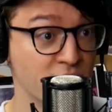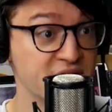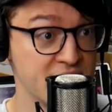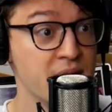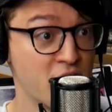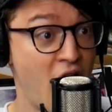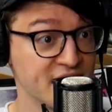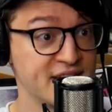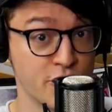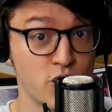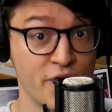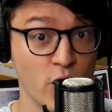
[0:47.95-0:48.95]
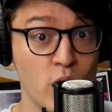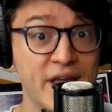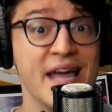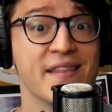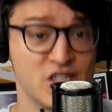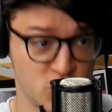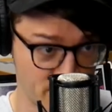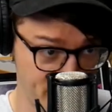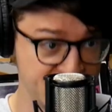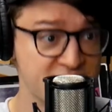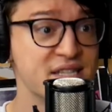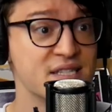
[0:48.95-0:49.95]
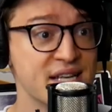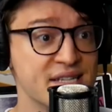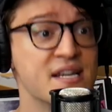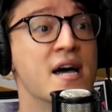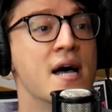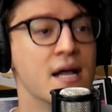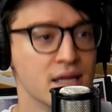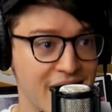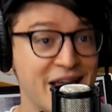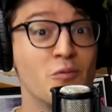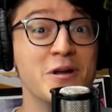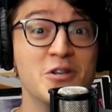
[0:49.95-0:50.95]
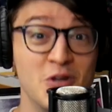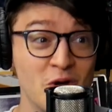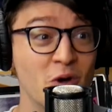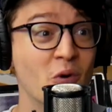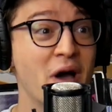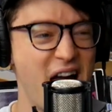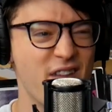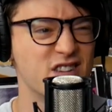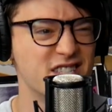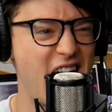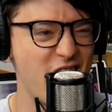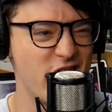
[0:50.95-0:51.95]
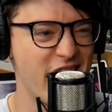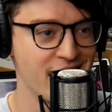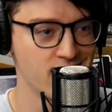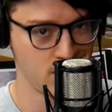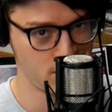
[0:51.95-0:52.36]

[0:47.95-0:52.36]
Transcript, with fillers: book themed content throughout the week, and let's jump into this list like we do every Saturday